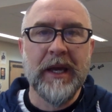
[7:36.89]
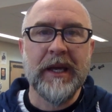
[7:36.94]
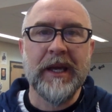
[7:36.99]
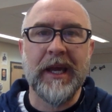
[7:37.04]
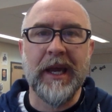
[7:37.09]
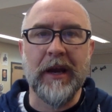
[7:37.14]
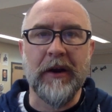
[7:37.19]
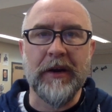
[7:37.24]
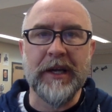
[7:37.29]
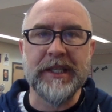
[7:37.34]

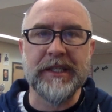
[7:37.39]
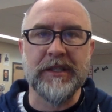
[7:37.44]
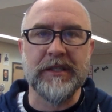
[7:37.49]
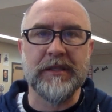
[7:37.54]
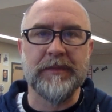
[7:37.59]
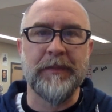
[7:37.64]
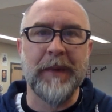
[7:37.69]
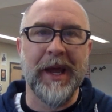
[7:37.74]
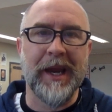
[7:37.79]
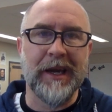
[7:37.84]
Carry
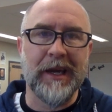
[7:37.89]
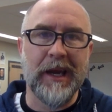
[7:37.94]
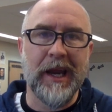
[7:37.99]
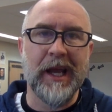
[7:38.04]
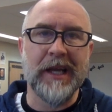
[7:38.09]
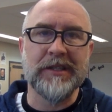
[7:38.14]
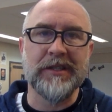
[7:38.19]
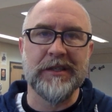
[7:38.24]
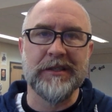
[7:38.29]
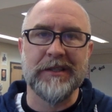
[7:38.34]
just meant
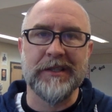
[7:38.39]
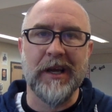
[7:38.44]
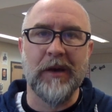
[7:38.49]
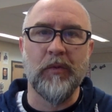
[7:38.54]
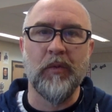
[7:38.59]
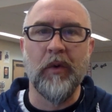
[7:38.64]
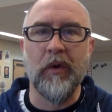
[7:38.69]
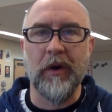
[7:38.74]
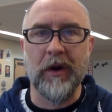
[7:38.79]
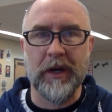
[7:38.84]
nations
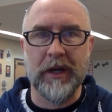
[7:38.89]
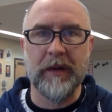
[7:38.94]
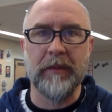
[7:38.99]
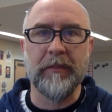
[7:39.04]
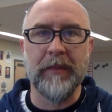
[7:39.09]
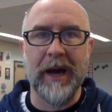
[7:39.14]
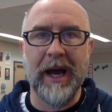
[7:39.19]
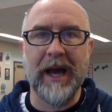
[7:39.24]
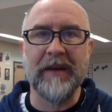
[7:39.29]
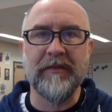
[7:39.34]
at war can
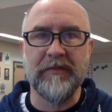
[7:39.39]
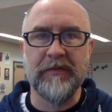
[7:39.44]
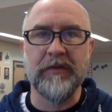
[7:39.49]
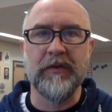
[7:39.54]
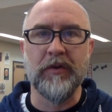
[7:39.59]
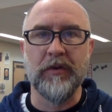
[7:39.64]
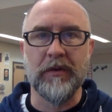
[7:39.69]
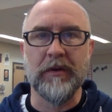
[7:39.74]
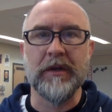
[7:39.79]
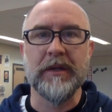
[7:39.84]
buy
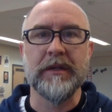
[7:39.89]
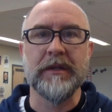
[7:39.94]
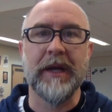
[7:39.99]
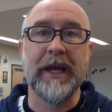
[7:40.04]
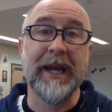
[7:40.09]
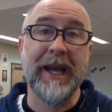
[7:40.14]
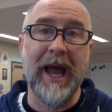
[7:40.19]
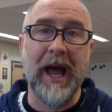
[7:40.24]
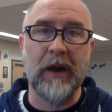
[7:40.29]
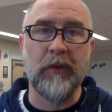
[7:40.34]
food
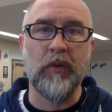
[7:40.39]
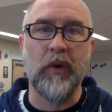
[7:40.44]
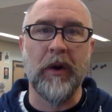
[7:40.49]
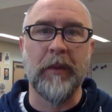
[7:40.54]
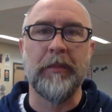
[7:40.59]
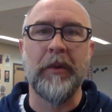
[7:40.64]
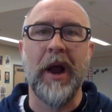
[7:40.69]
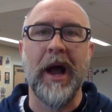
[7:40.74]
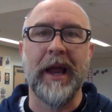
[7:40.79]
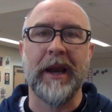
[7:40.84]
and non-war
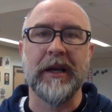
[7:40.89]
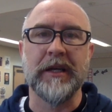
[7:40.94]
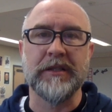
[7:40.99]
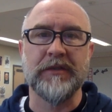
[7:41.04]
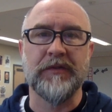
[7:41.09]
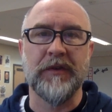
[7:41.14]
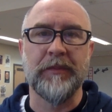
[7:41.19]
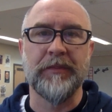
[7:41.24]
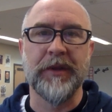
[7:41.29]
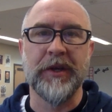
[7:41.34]
products
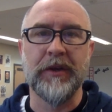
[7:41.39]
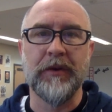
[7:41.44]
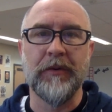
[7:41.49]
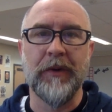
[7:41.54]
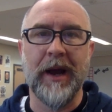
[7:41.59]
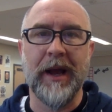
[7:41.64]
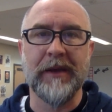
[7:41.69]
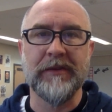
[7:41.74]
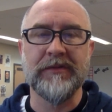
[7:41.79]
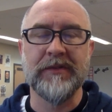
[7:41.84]
from the
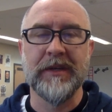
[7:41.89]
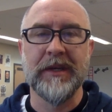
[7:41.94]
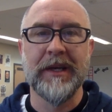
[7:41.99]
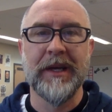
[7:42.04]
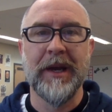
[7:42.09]
U.S.,